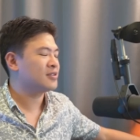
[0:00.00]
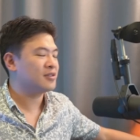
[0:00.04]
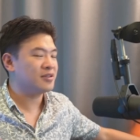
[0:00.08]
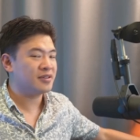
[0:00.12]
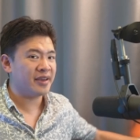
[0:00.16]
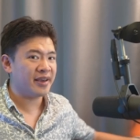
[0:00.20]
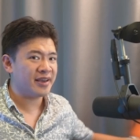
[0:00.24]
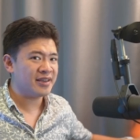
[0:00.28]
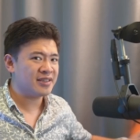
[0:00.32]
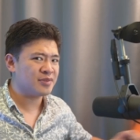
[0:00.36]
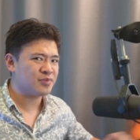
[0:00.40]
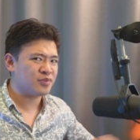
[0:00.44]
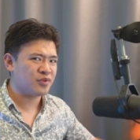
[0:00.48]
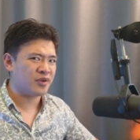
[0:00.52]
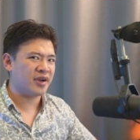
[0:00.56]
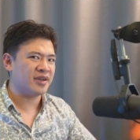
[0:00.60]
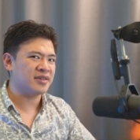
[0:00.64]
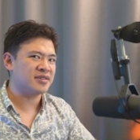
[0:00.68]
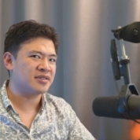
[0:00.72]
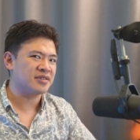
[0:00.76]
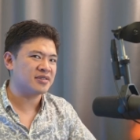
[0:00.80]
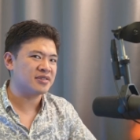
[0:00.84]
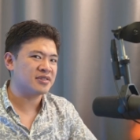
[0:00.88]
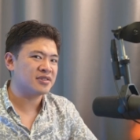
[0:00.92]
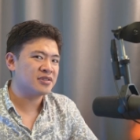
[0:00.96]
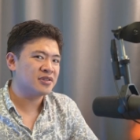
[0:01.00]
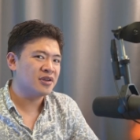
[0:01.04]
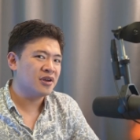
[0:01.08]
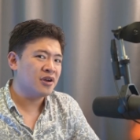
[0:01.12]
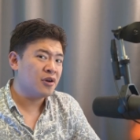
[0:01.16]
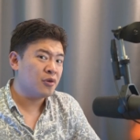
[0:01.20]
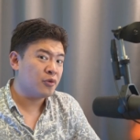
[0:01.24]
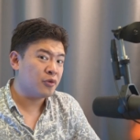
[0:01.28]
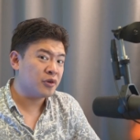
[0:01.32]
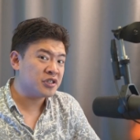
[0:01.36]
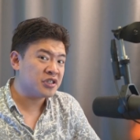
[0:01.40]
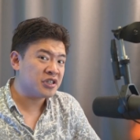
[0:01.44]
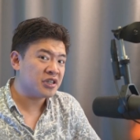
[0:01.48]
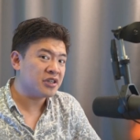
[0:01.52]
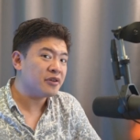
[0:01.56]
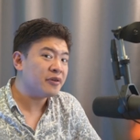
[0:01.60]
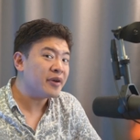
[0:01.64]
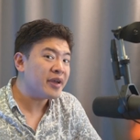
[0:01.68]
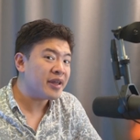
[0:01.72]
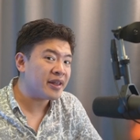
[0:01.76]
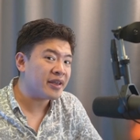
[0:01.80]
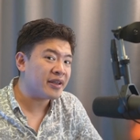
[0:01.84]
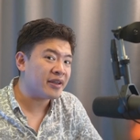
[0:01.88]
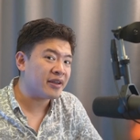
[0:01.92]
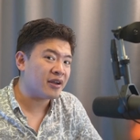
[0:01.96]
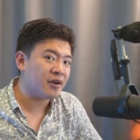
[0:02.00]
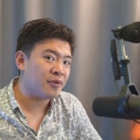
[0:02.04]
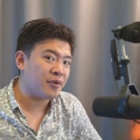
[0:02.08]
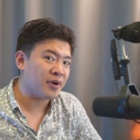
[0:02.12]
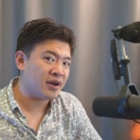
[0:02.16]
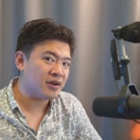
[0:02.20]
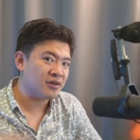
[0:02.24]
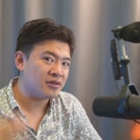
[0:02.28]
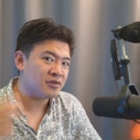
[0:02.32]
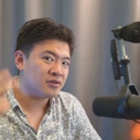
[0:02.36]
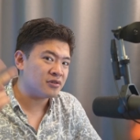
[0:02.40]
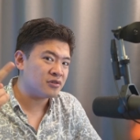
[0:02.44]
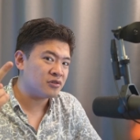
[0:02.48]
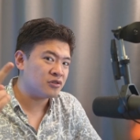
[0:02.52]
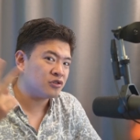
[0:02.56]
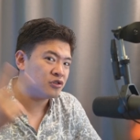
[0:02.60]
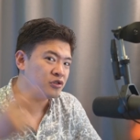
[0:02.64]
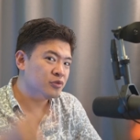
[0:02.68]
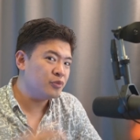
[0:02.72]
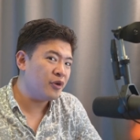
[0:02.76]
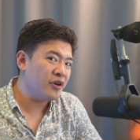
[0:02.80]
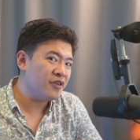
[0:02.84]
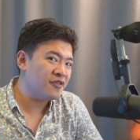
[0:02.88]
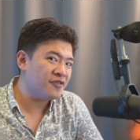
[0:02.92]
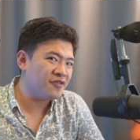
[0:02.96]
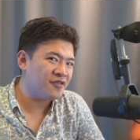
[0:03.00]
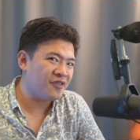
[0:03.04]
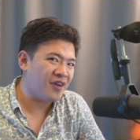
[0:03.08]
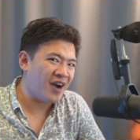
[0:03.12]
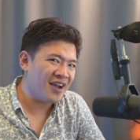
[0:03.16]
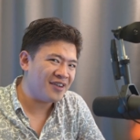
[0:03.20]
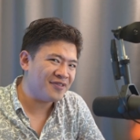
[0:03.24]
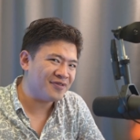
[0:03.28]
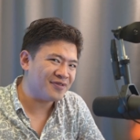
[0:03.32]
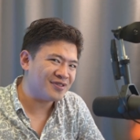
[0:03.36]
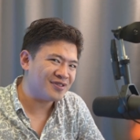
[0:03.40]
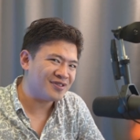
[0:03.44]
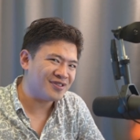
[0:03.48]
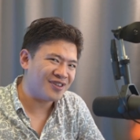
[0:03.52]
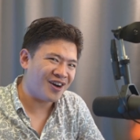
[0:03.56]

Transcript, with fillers: today's prices, we're generating around two point five